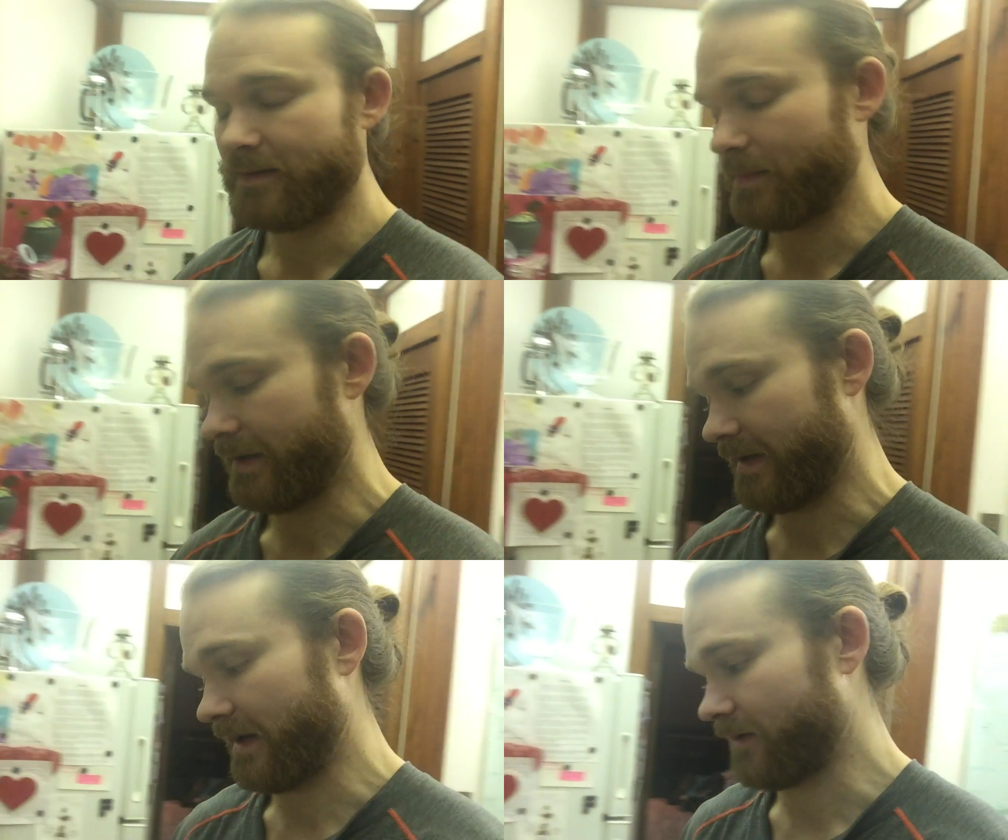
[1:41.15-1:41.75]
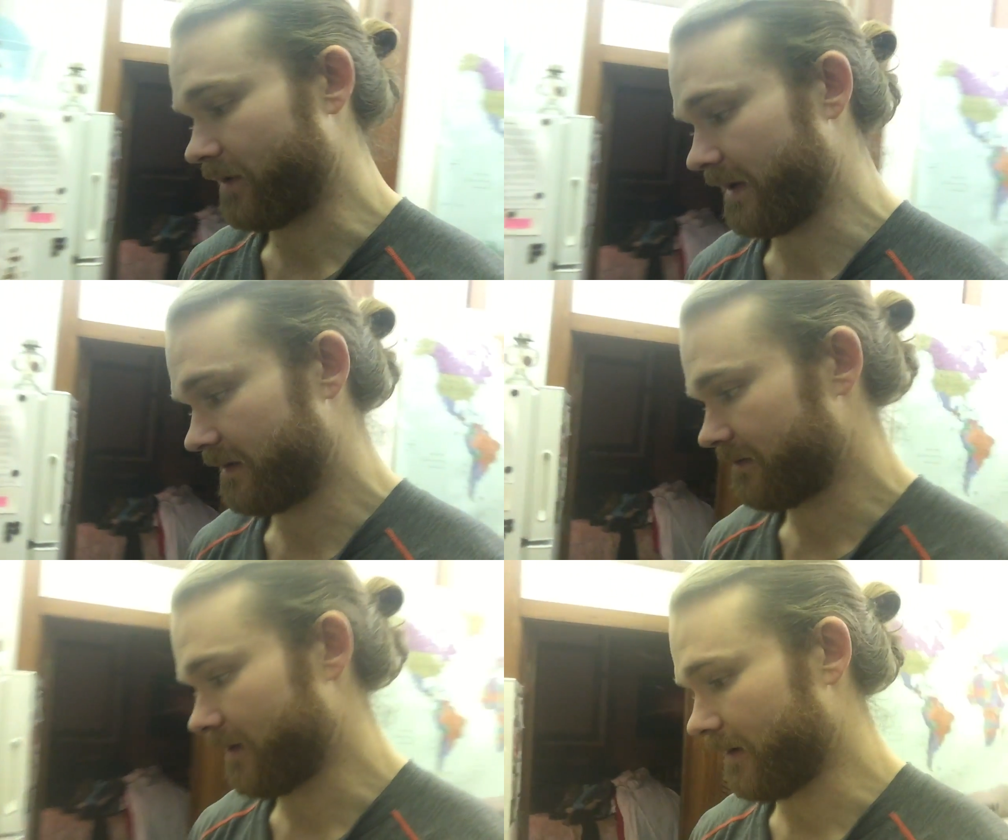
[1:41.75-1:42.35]
But anyway,
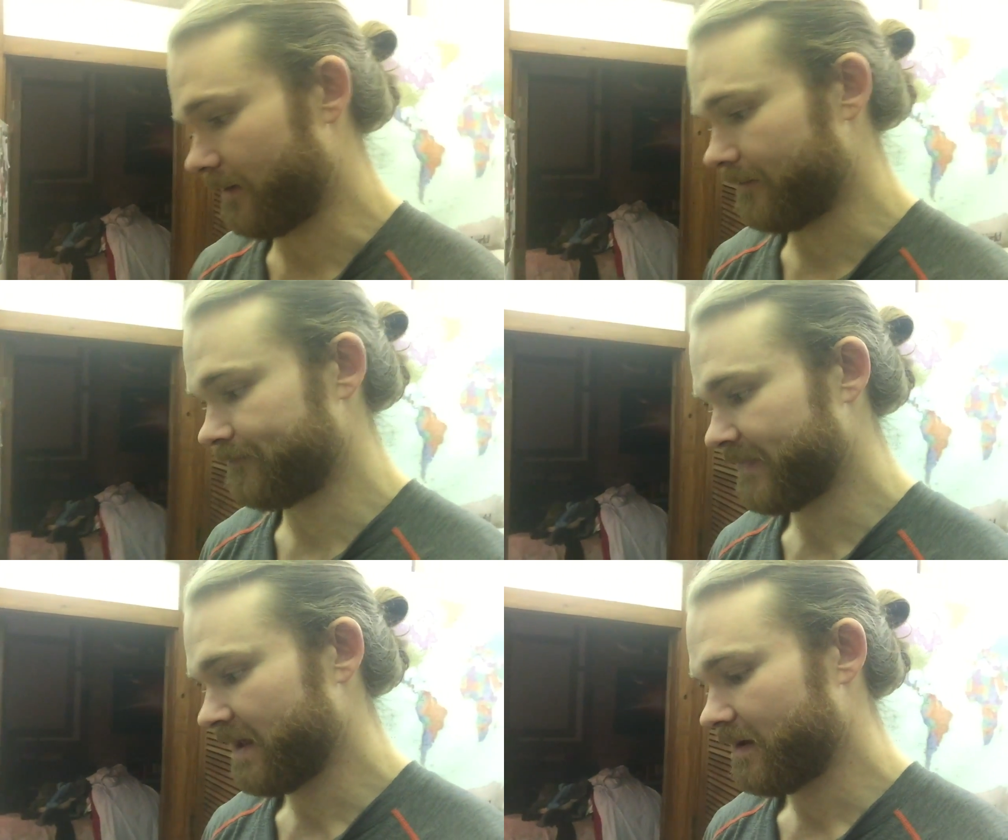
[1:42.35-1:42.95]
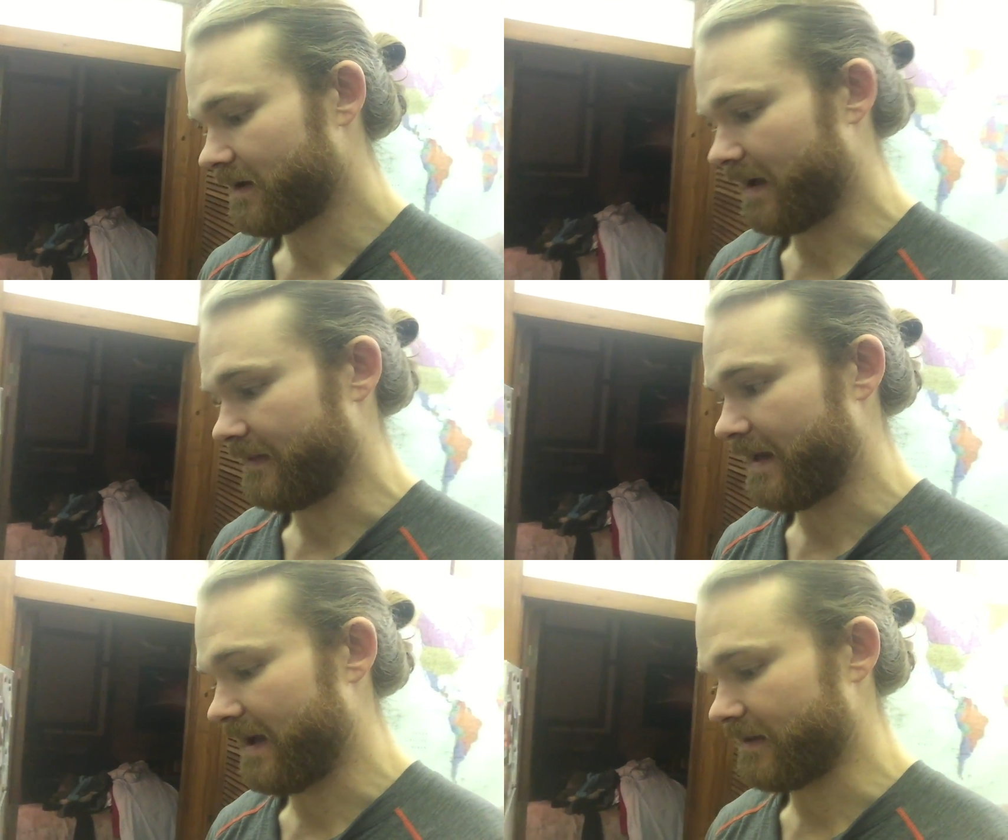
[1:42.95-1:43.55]

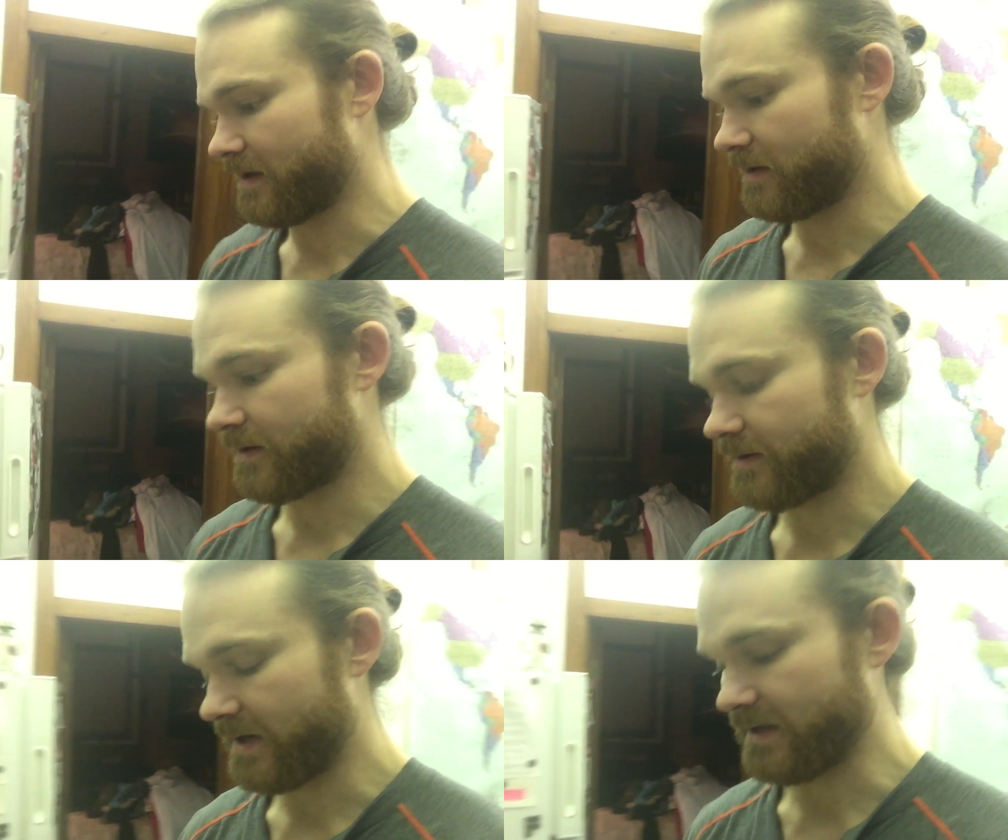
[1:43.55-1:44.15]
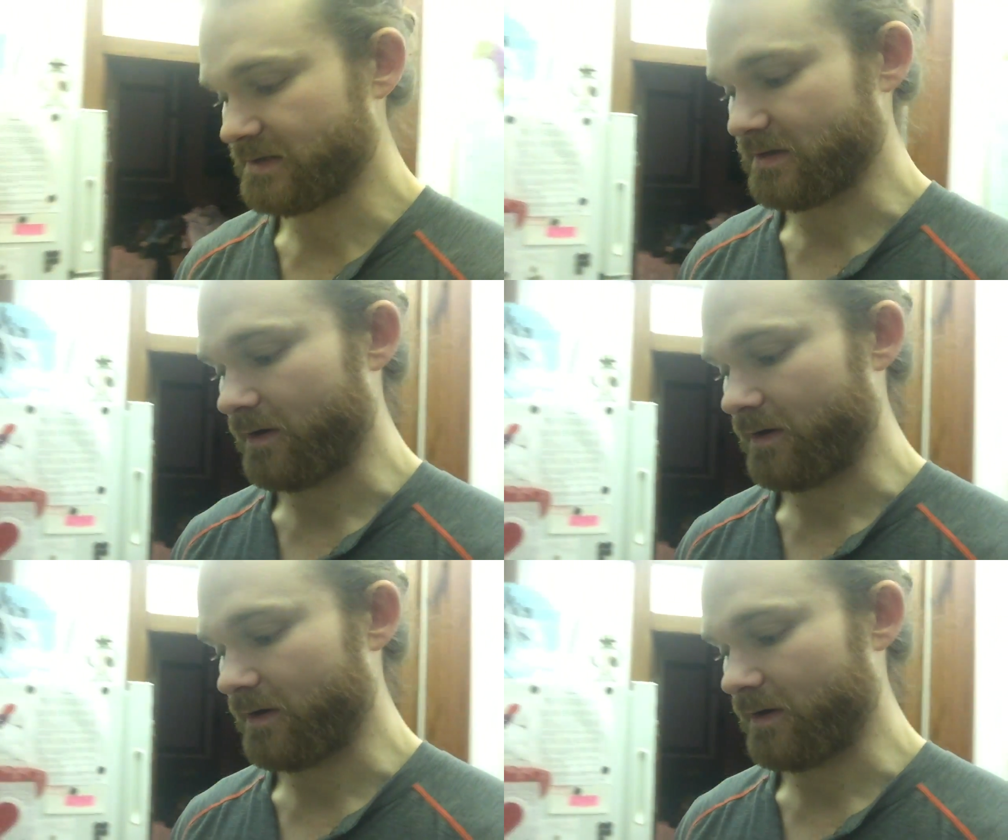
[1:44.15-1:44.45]
got that. The other ingredients